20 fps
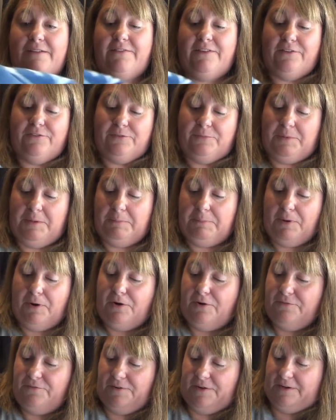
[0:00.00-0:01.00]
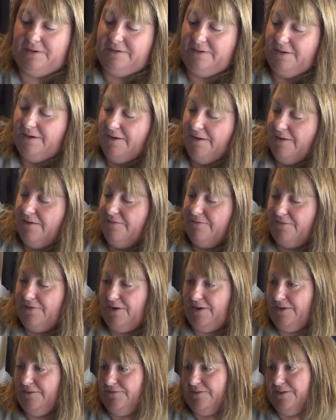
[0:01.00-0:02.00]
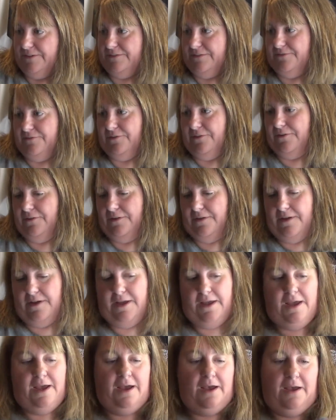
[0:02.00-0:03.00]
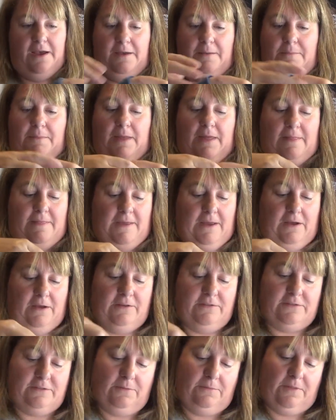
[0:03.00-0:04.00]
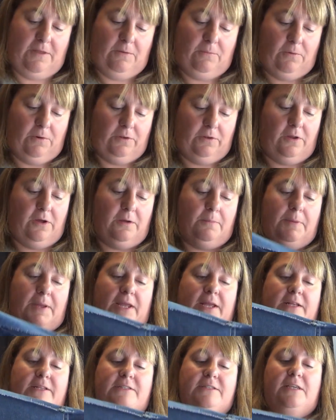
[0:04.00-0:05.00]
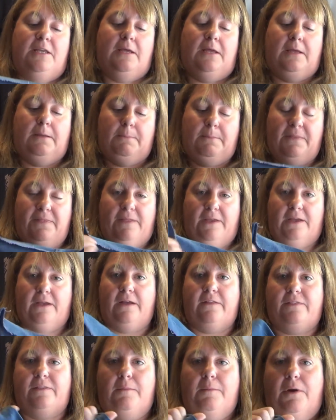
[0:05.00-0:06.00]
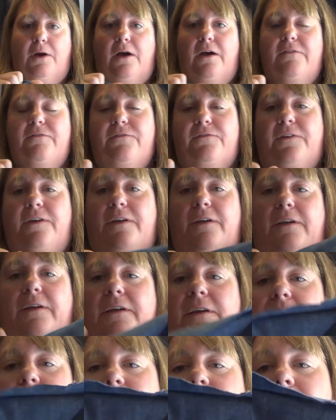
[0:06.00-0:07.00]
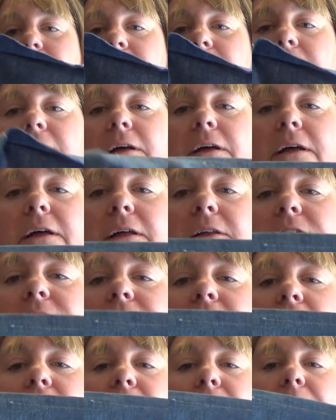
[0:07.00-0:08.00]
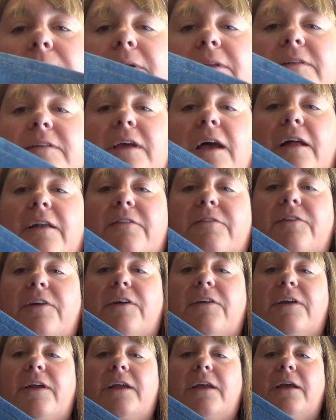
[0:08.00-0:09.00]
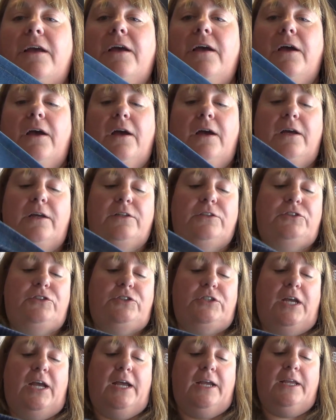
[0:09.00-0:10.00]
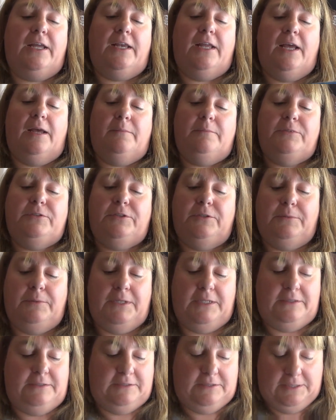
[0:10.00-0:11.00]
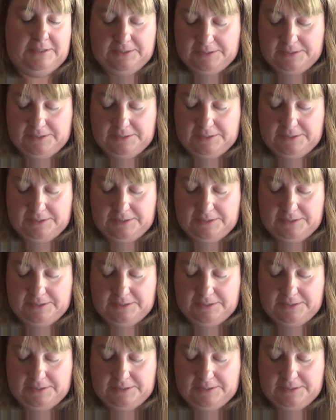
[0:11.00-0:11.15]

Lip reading: these would be perfect for any festival. And they were long pants, but they cut them off. So it's got a very jagged hem to it.